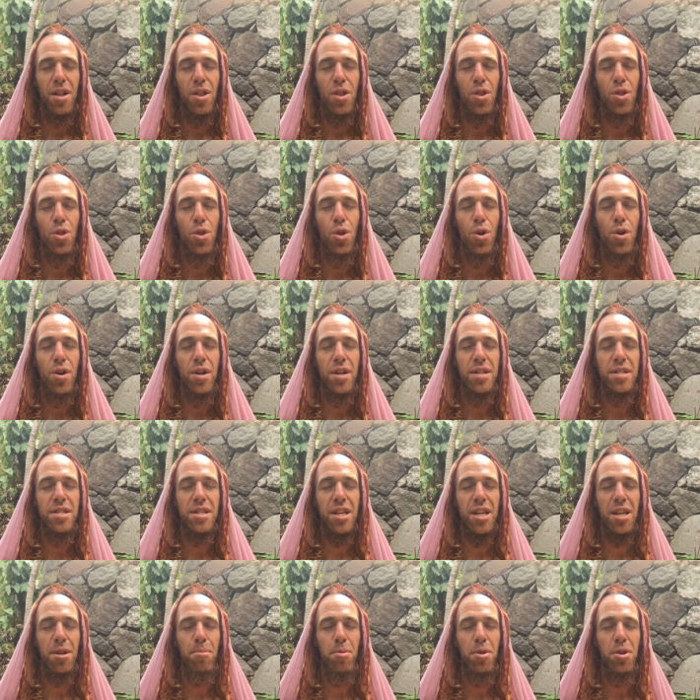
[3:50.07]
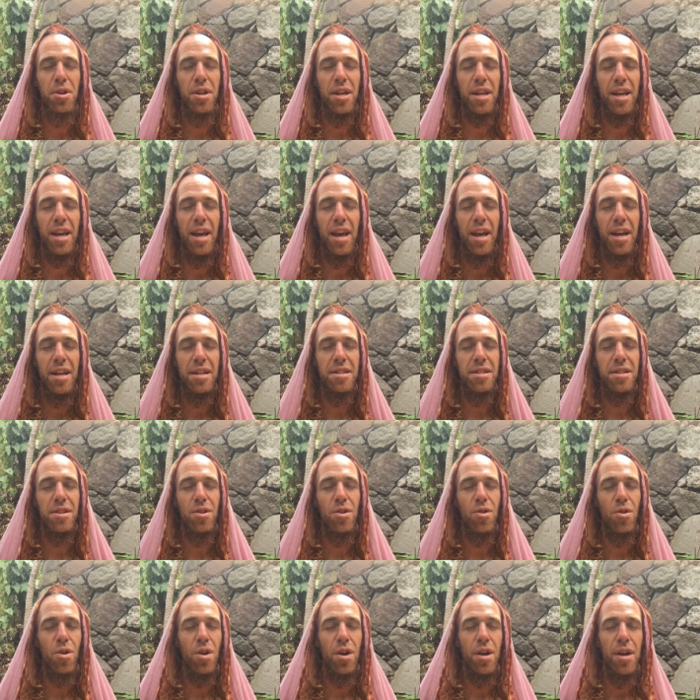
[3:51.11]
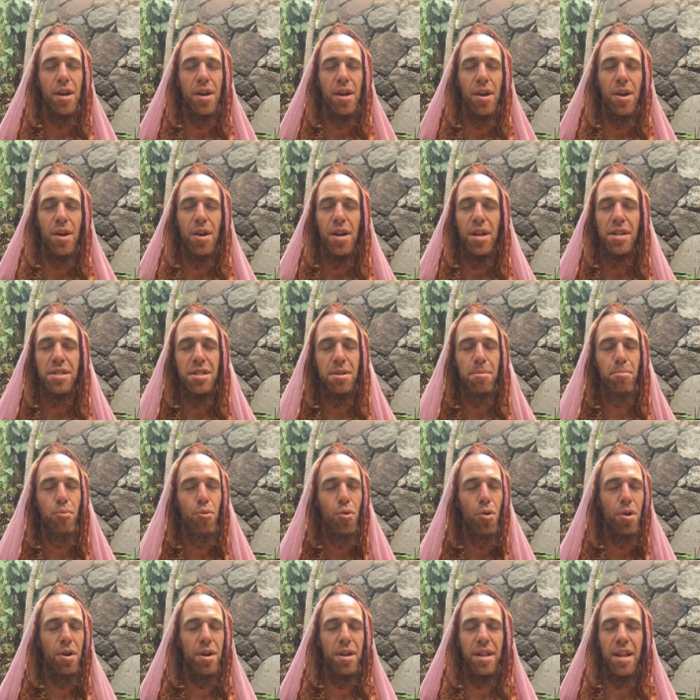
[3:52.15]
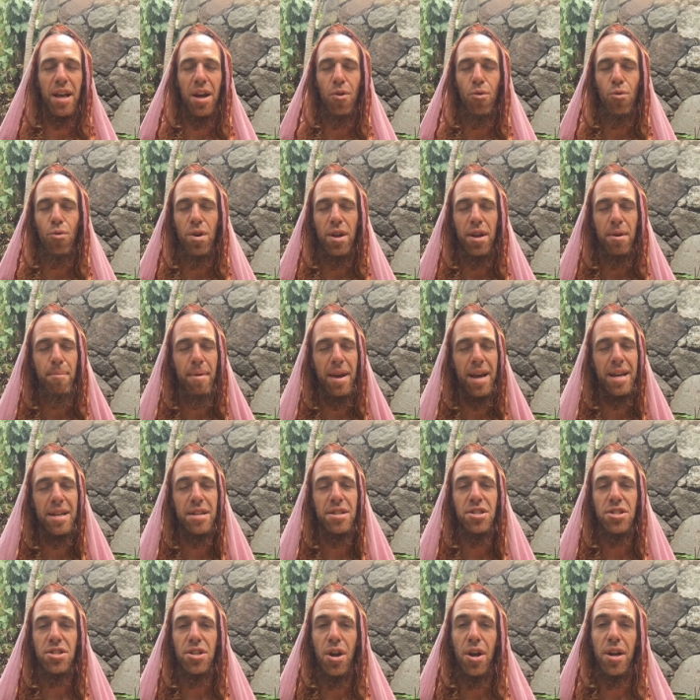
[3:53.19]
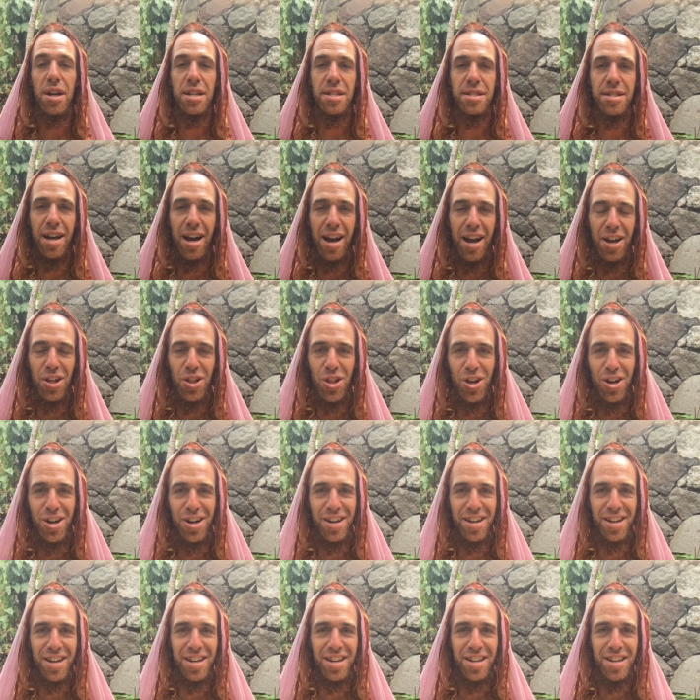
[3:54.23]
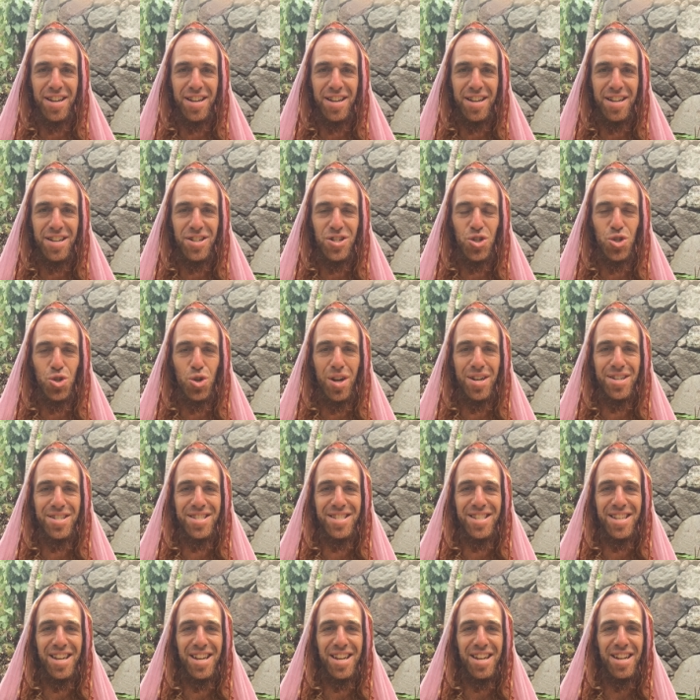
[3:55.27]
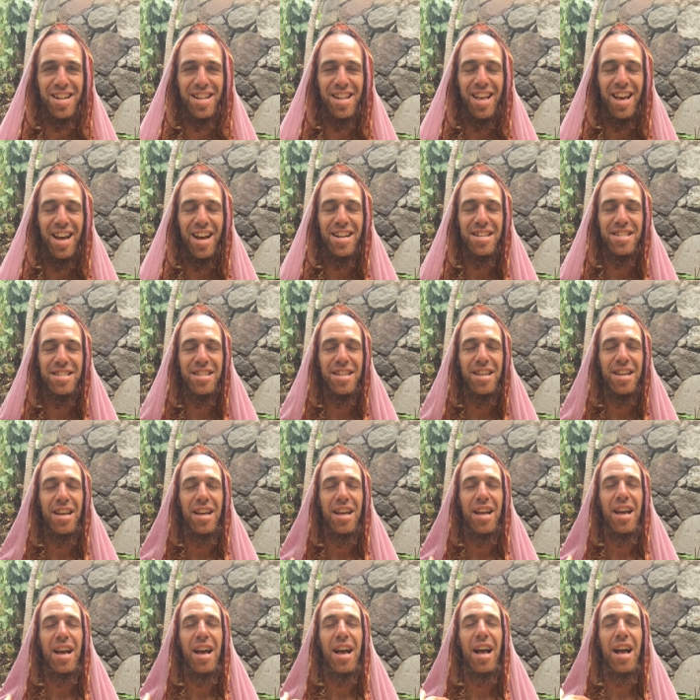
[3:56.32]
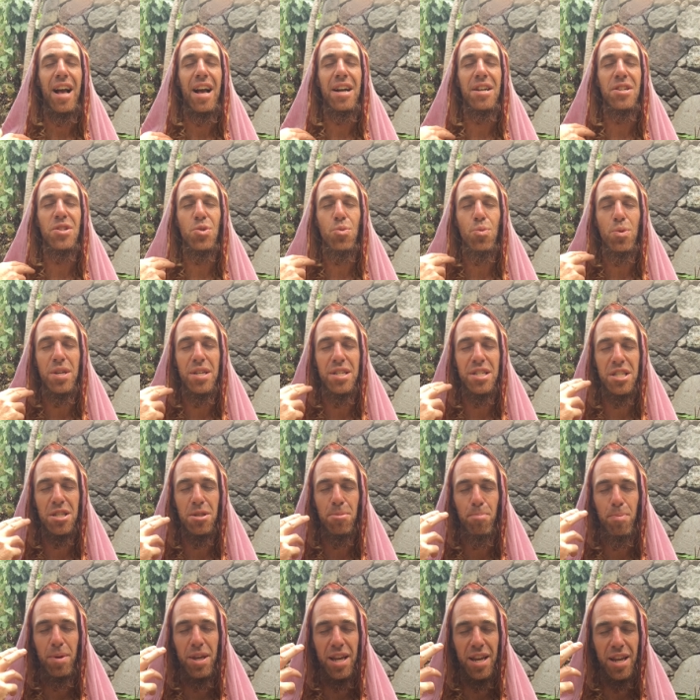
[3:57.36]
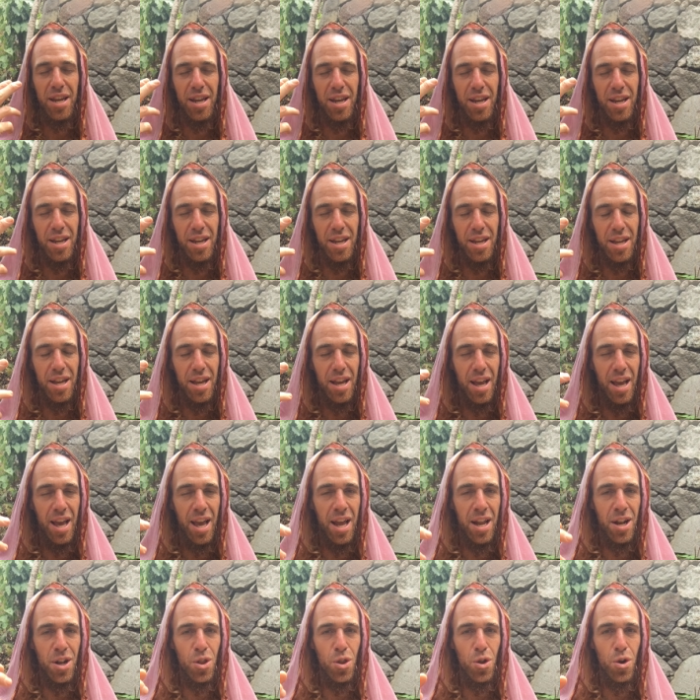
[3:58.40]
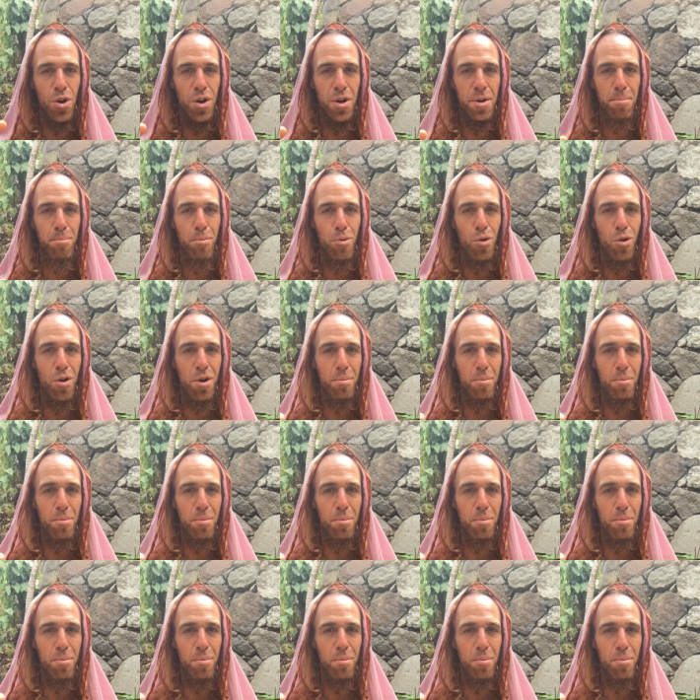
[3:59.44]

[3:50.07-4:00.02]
learning to communicate, it's important that we may start a dialogue, trusting that as we speak and learn more